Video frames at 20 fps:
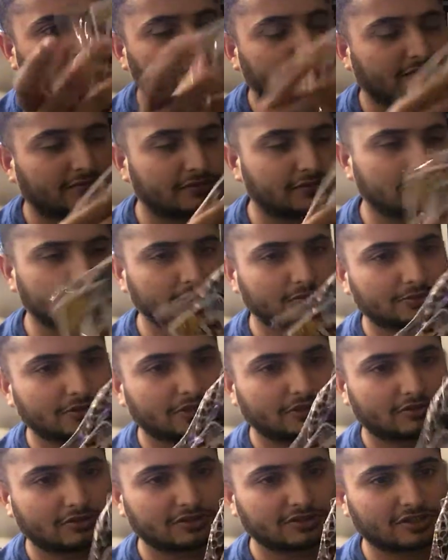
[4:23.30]
different
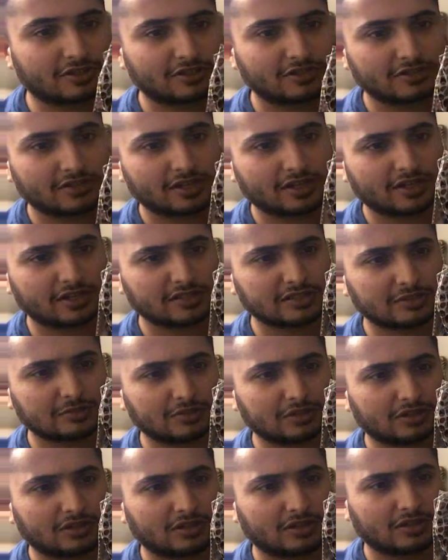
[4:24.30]
superheroes on there. So we
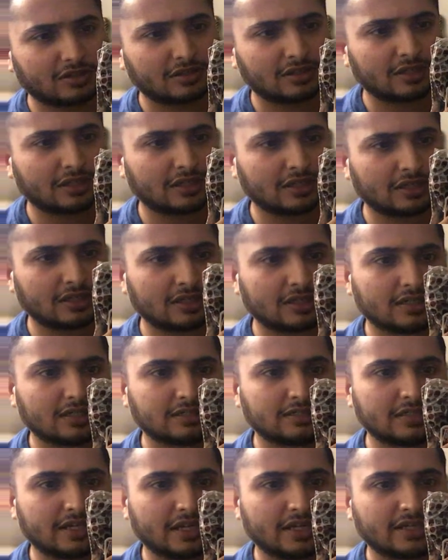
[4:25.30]
got
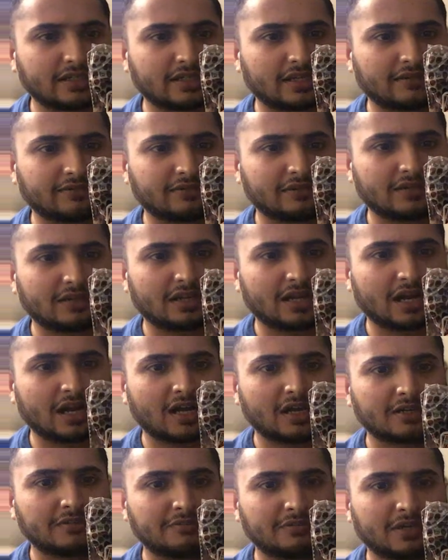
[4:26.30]
Daredevil,
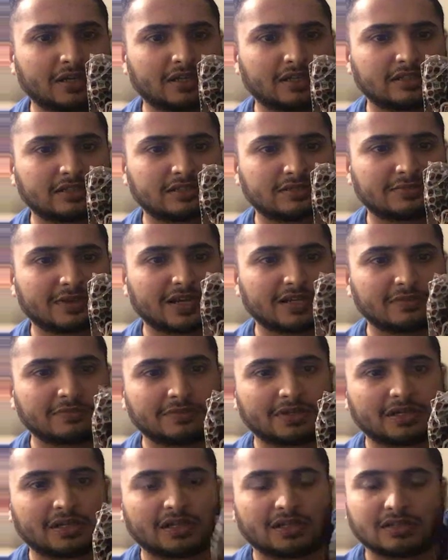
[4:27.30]
Iron Man,
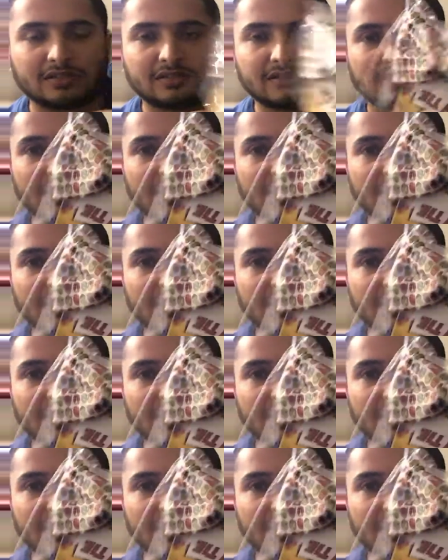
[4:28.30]
Spider-Man,